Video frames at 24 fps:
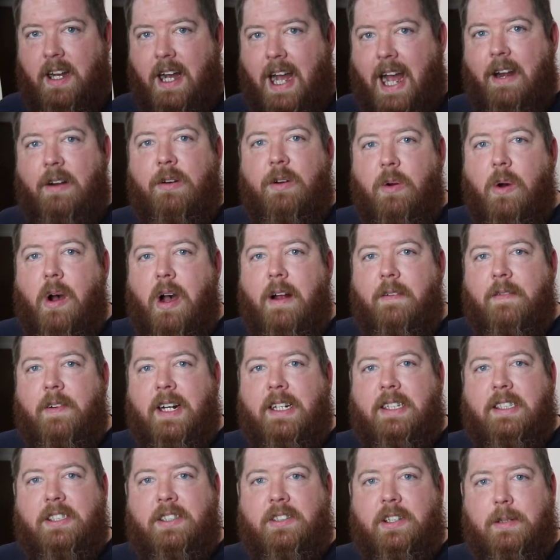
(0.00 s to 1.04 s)
I don't know how I
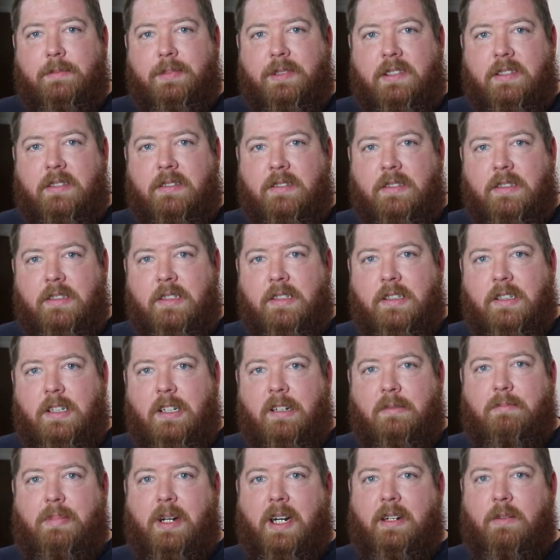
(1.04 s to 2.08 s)
forgot the scrimps,
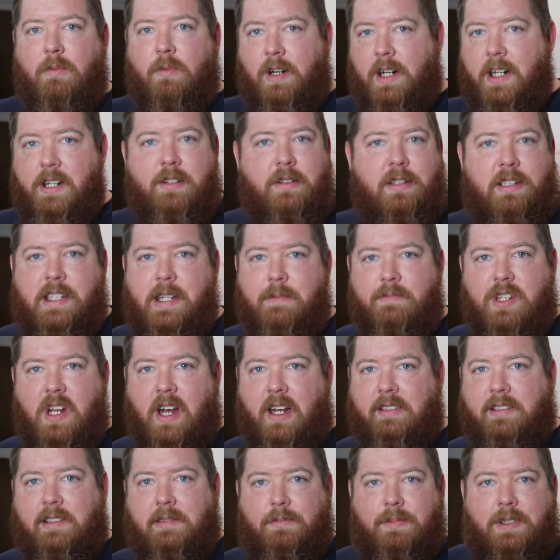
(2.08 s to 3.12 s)
but we're gonna do the same
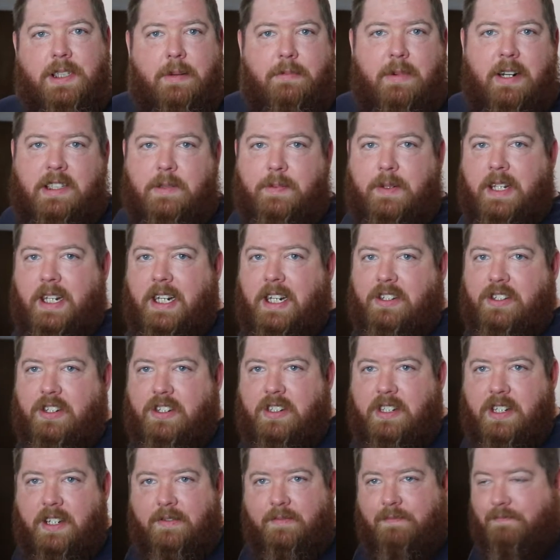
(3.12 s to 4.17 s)
sauce, same recipe that I
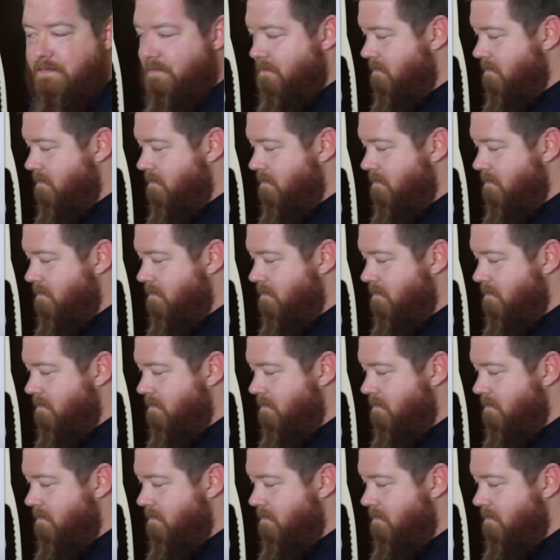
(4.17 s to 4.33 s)
just did.